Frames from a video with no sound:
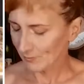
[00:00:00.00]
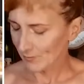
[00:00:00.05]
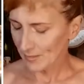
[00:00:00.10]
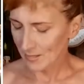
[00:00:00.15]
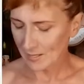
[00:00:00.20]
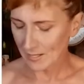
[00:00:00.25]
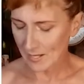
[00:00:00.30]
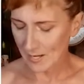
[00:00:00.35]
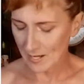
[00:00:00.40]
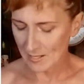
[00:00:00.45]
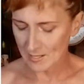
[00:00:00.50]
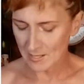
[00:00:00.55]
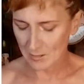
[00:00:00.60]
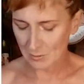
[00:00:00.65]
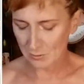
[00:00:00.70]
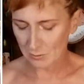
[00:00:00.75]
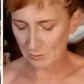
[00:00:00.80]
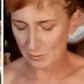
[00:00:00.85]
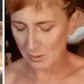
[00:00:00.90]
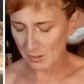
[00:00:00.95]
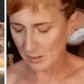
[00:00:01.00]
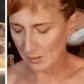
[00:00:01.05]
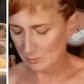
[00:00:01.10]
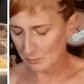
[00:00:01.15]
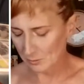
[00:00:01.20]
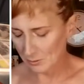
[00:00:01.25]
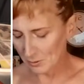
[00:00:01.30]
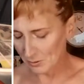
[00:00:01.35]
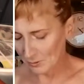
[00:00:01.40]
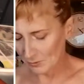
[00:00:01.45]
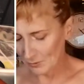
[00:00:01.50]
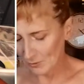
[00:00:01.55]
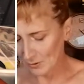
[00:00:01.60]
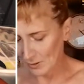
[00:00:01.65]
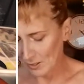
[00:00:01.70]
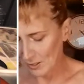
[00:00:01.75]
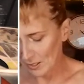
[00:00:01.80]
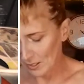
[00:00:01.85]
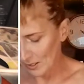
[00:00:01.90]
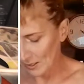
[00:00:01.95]
It has a really beautiful
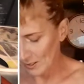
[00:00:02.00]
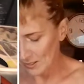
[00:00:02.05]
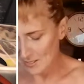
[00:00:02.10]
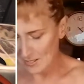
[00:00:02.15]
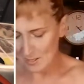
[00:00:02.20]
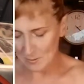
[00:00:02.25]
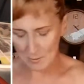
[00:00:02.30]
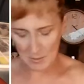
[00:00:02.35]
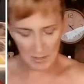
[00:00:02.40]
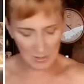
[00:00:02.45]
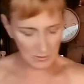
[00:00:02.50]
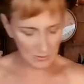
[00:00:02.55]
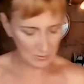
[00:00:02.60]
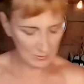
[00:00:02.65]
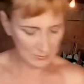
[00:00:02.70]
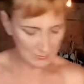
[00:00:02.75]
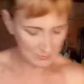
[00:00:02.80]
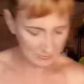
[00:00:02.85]
nutty smell.